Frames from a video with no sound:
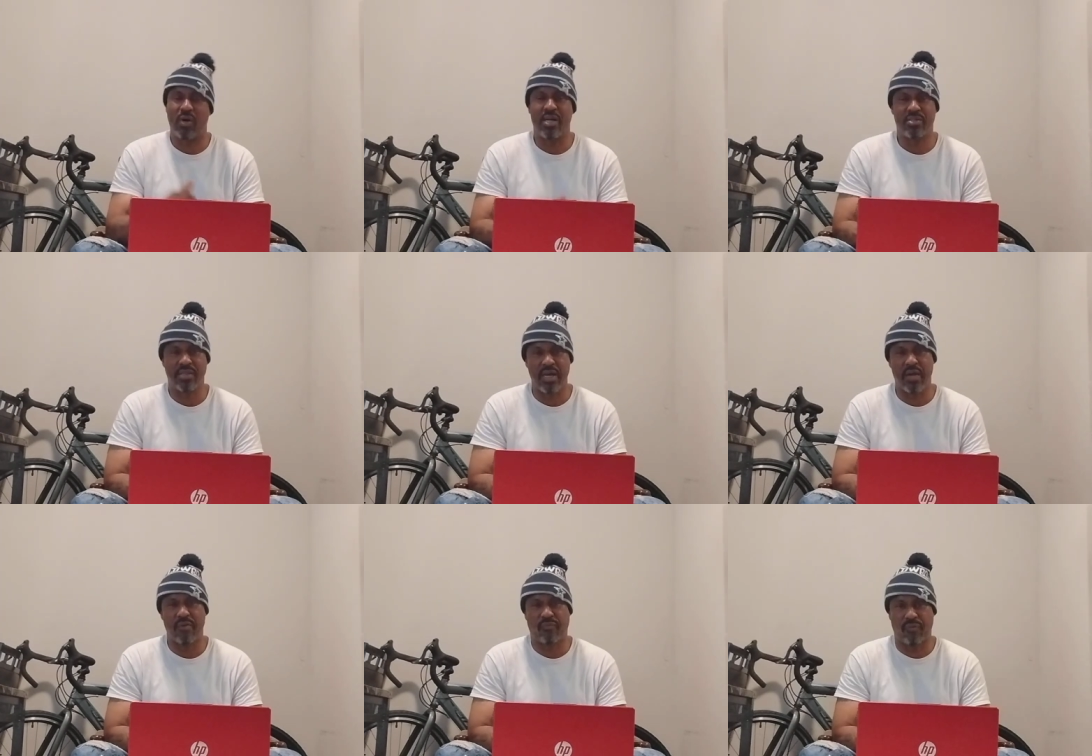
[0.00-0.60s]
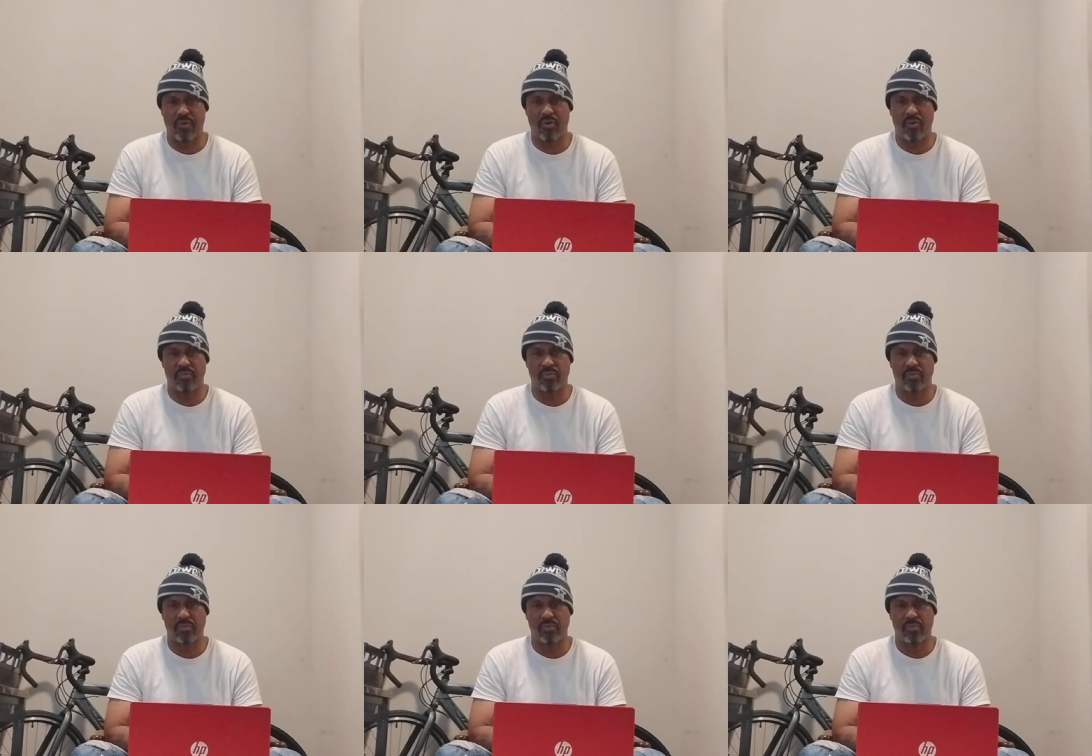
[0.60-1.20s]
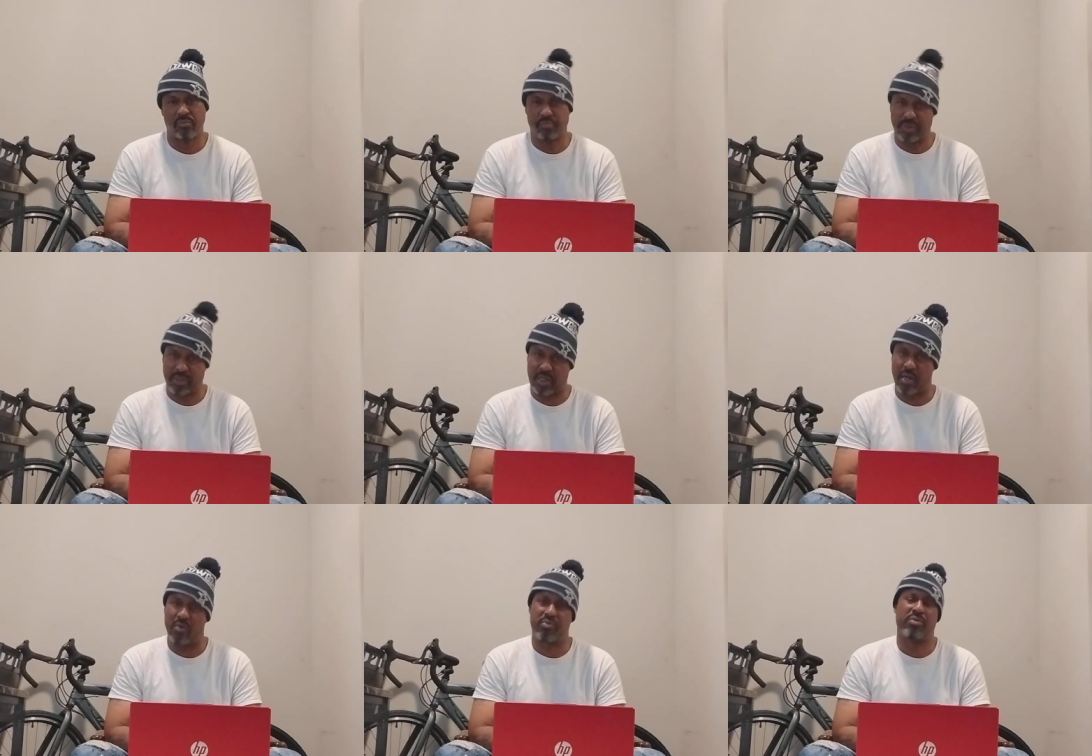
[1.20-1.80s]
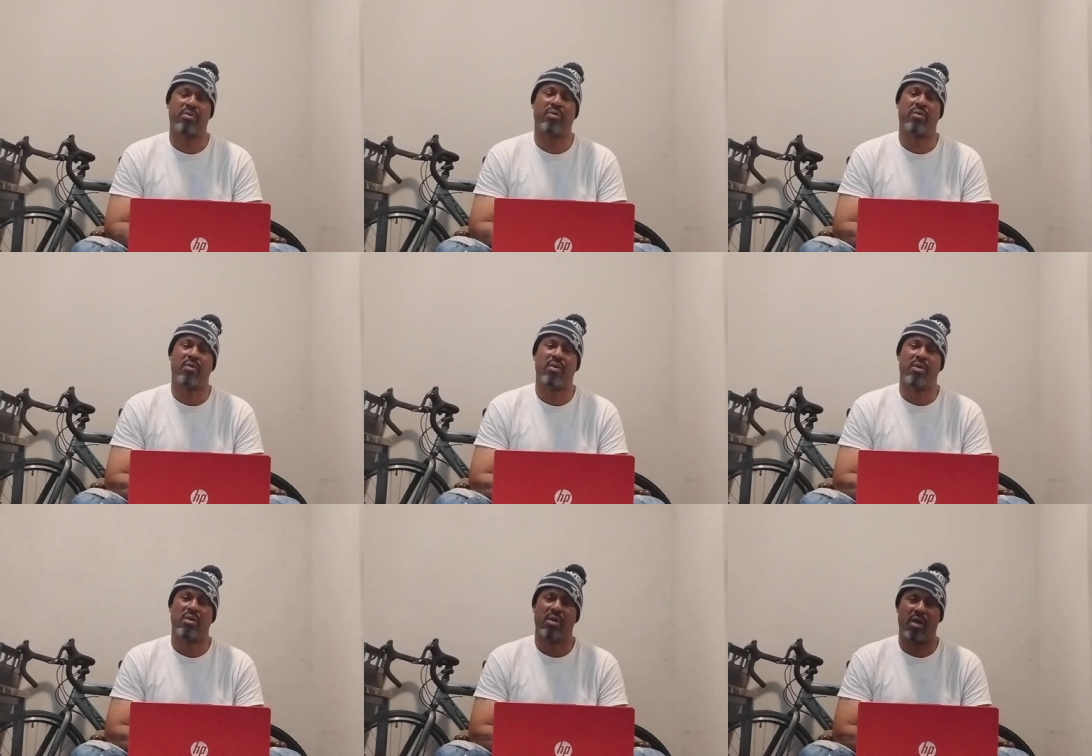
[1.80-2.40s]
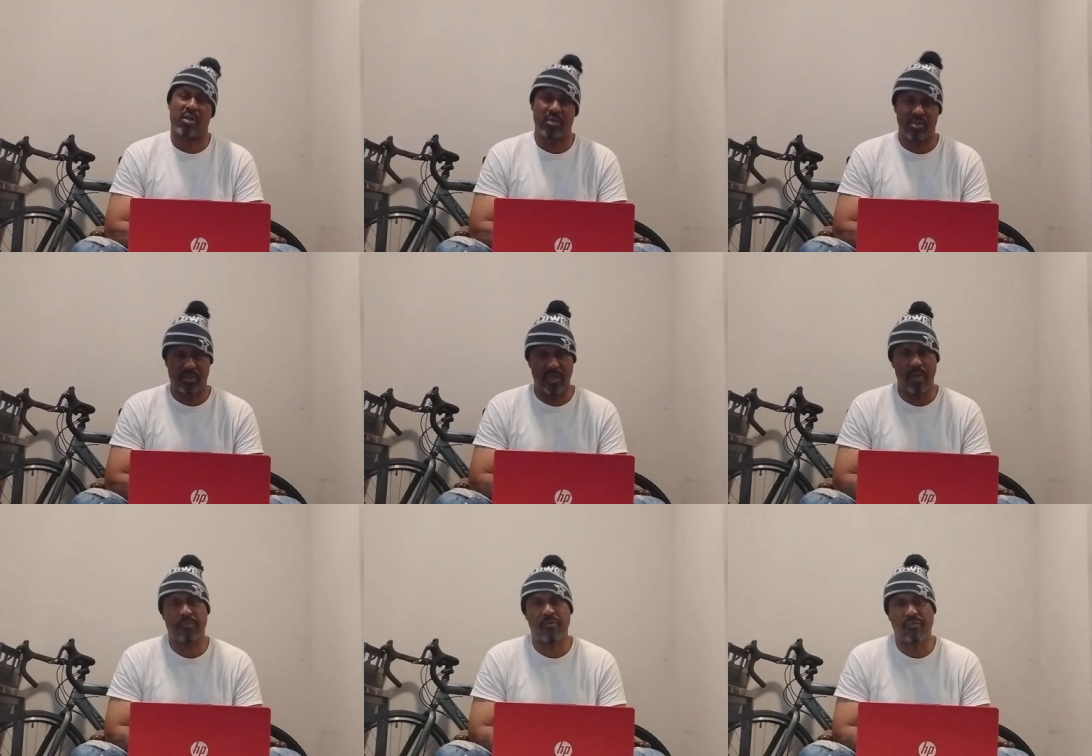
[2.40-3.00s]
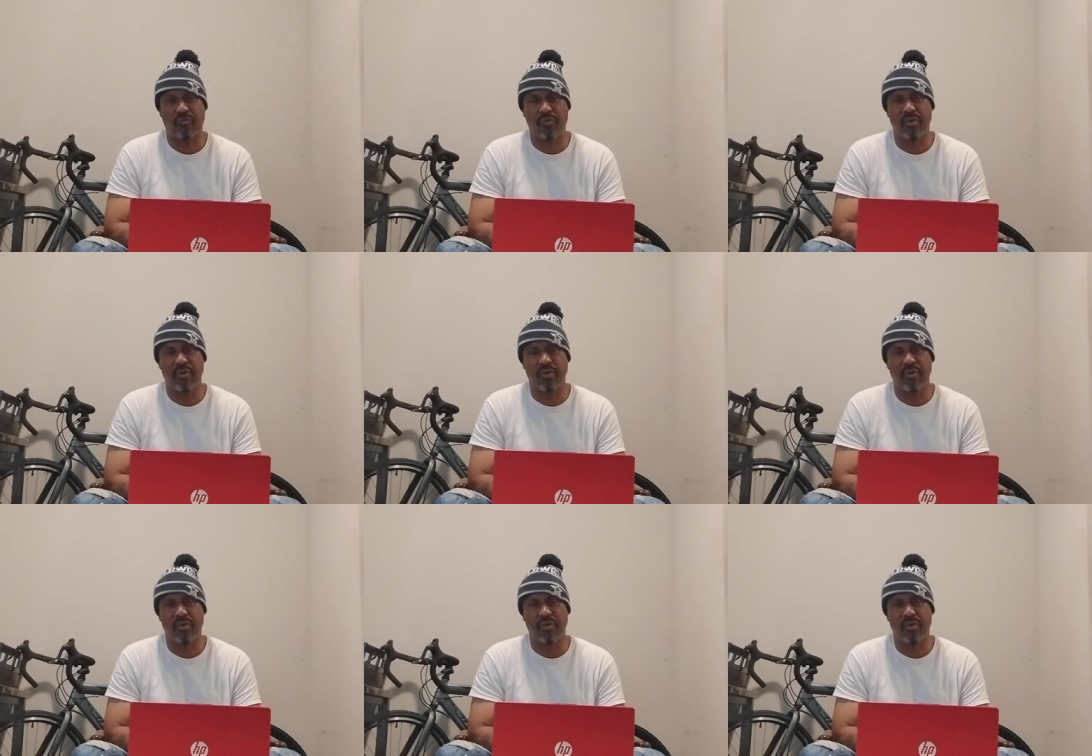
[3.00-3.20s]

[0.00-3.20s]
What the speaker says: watch out for them, because a deceptive